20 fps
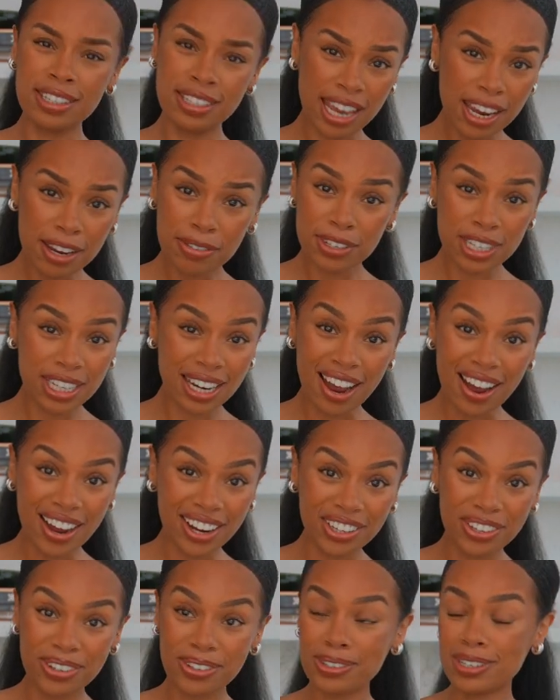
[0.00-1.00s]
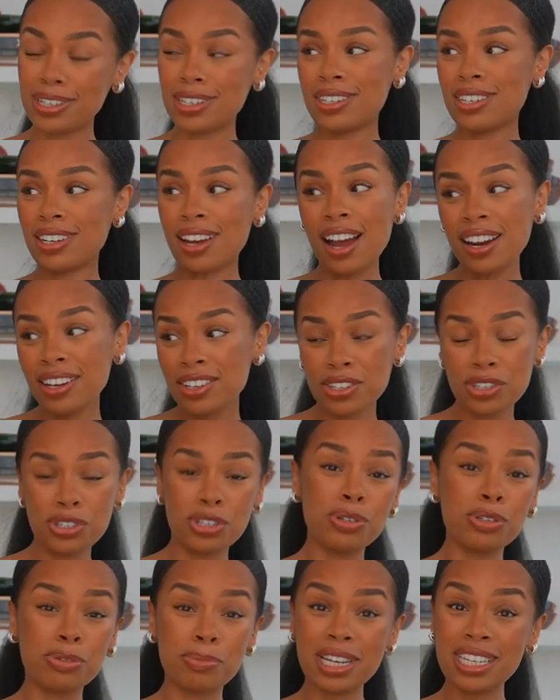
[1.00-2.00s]
safety net I use is to kind of just
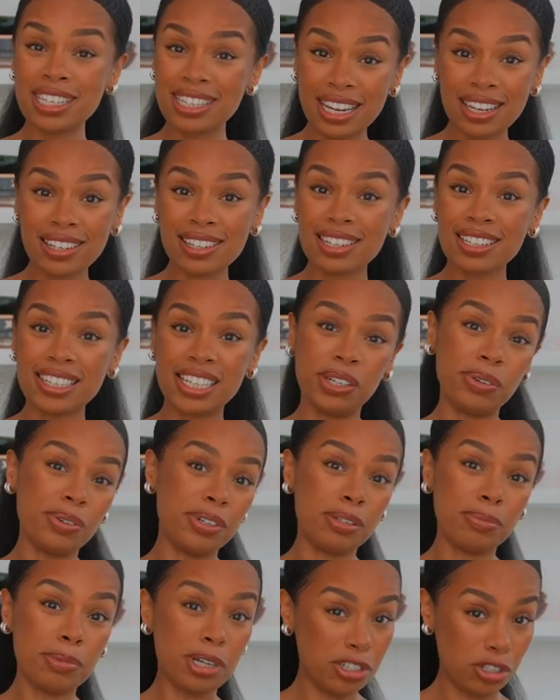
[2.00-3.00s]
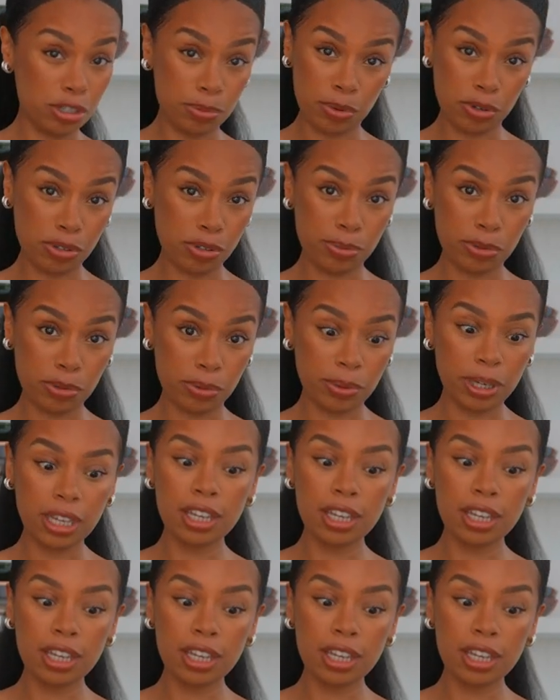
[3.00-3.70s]
use my stainless steel as much as possible.